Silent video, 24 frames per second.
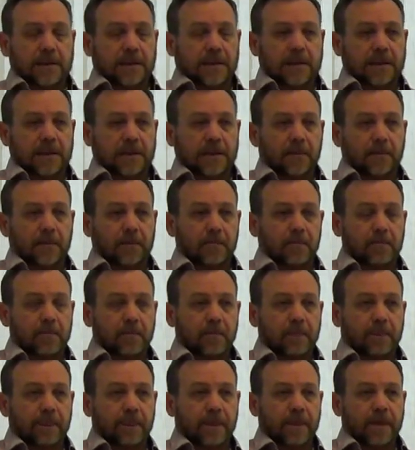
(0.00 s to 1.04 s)

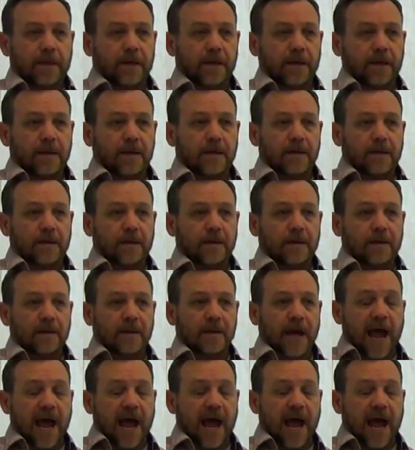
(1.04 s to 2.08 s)

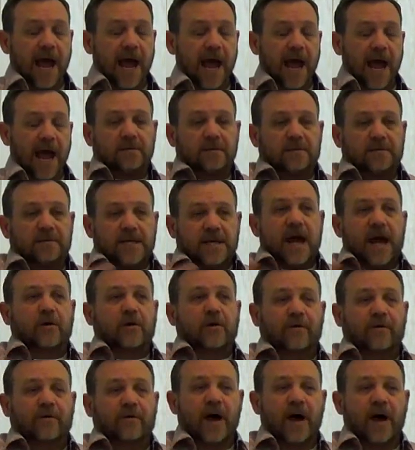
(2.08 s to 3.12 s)
as a
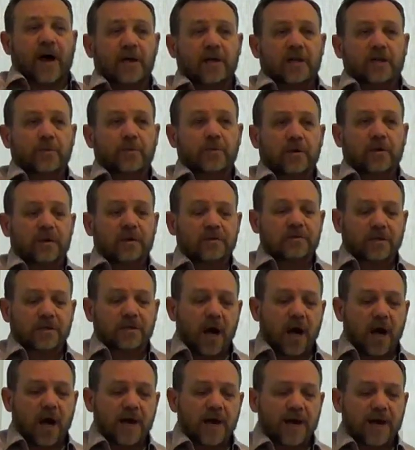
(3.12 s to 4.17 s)
sacrifice because
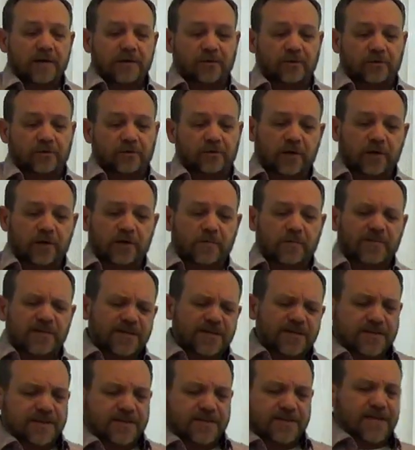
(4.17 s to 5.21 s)
God had instructed him,
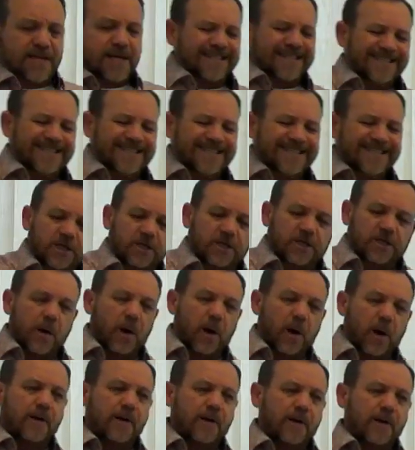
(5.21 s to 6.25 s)
this exact
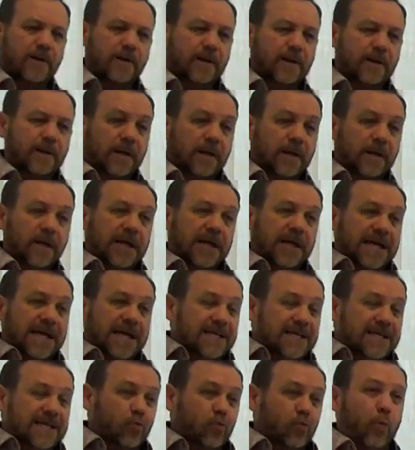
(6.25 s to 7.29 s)
spot
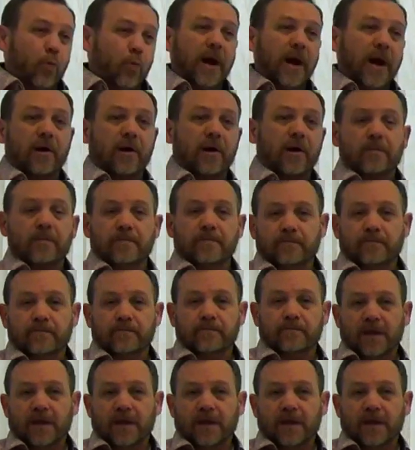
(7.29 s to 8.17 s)
is where